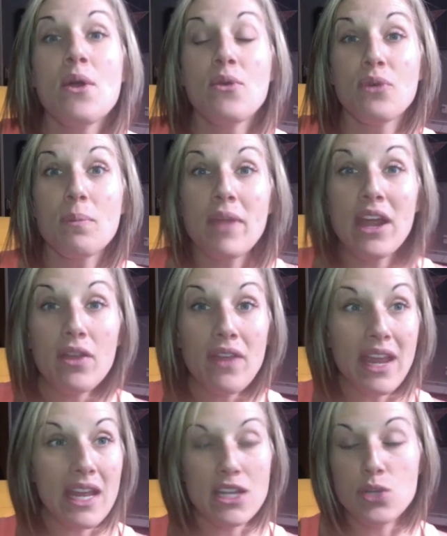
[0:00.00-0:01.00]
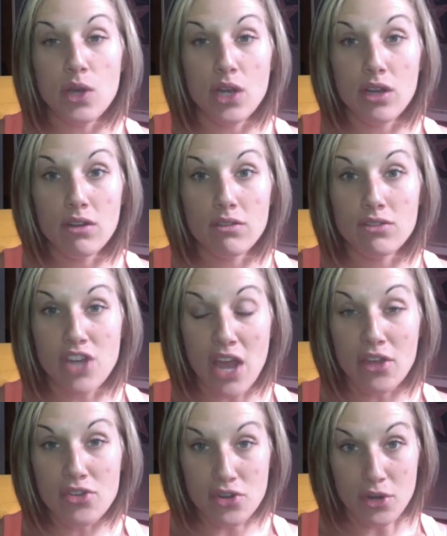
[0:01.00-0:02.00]
From there, they get into a
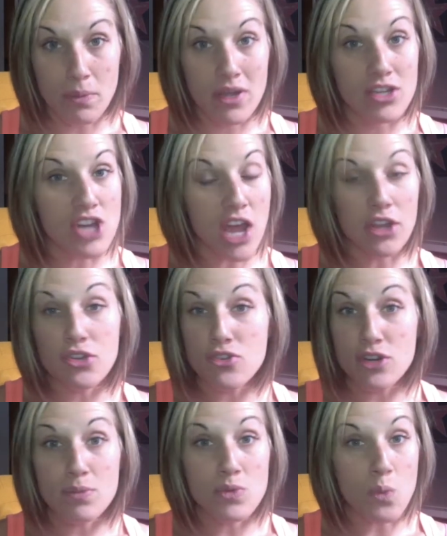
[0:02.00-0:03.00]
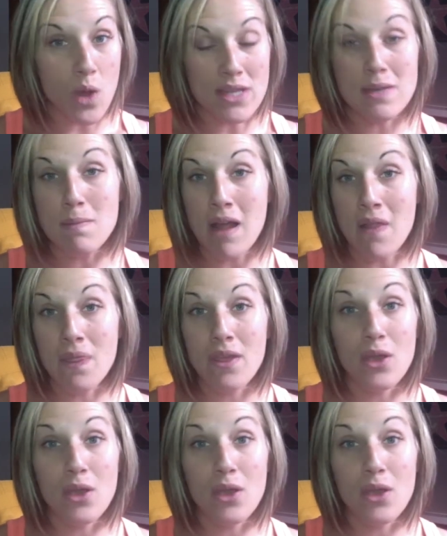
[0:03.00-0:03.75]
challenge group. Challenge groups once a month.